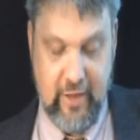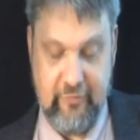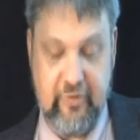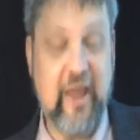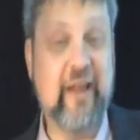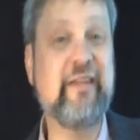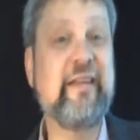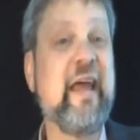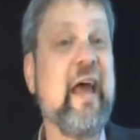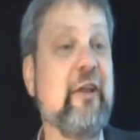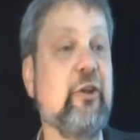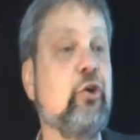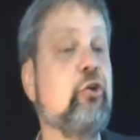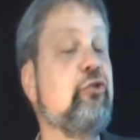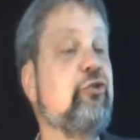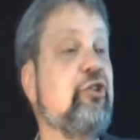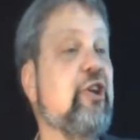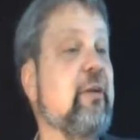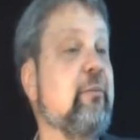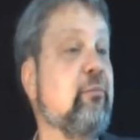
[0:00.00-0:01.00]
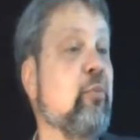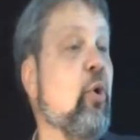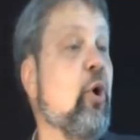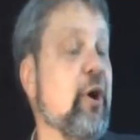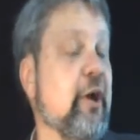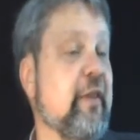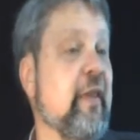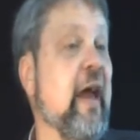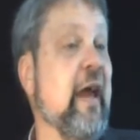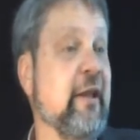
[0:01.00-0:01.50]
If you had 10 new sheep
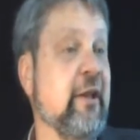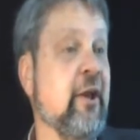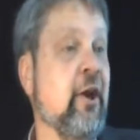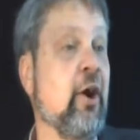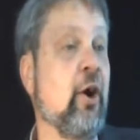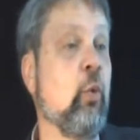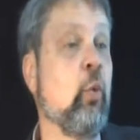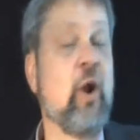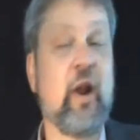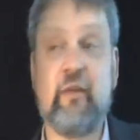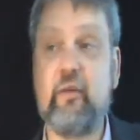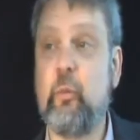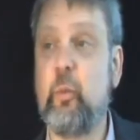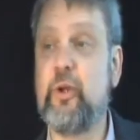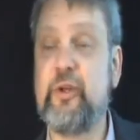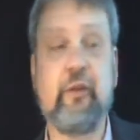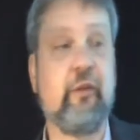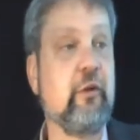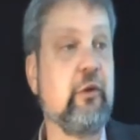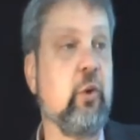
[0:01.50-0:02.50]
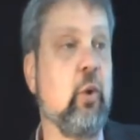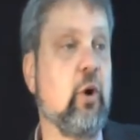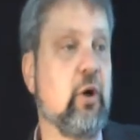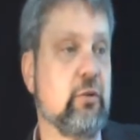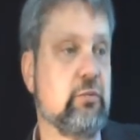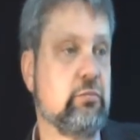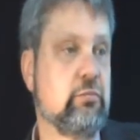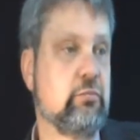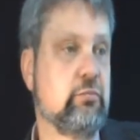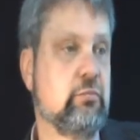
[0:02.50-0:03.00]
born in that year, one of them went to the
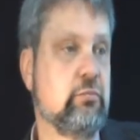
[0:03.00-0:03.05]
Lord.